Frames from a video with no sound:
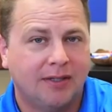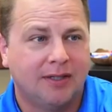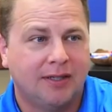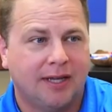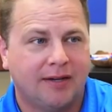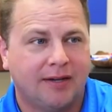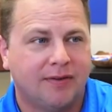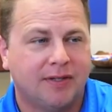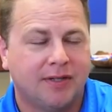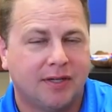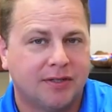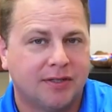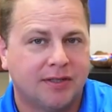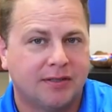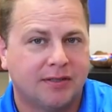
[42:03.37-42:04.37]
And if it
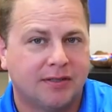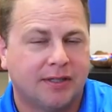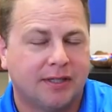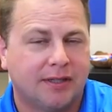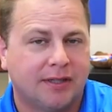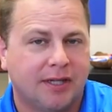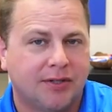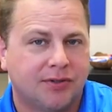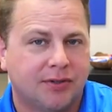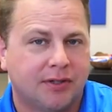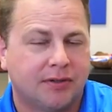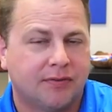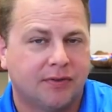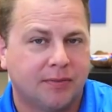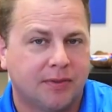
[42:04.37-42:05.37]
doesn't get that
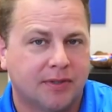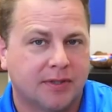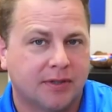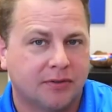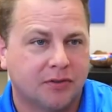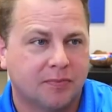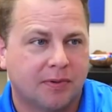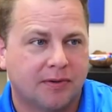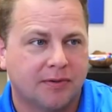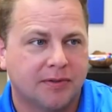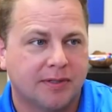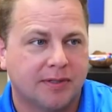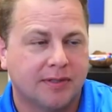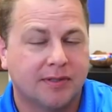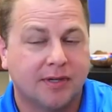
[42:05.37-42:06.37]
trigger from the
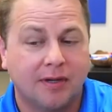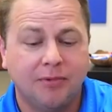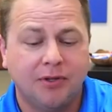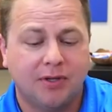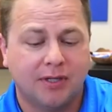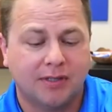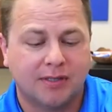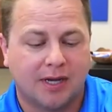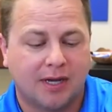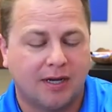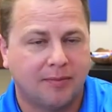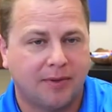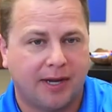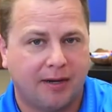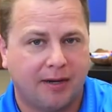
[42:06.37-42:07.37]
salesperson, some you can
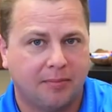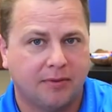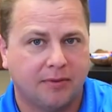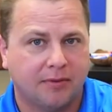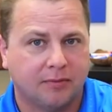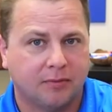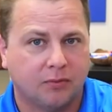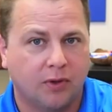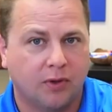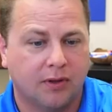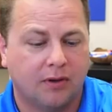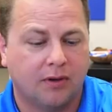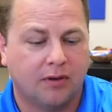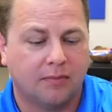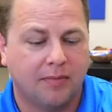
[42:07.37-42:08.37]
time to happen with
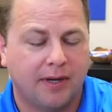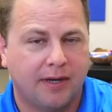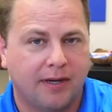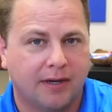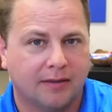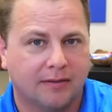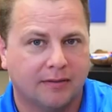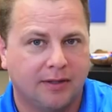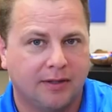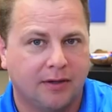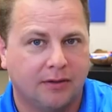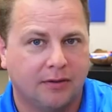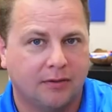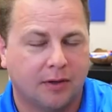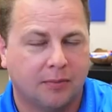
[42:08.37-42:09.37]
automatic
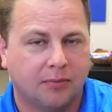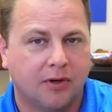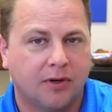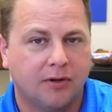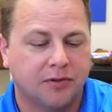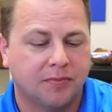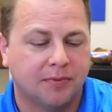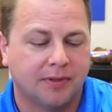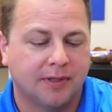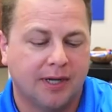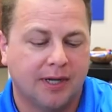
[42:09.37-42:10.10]
approach, but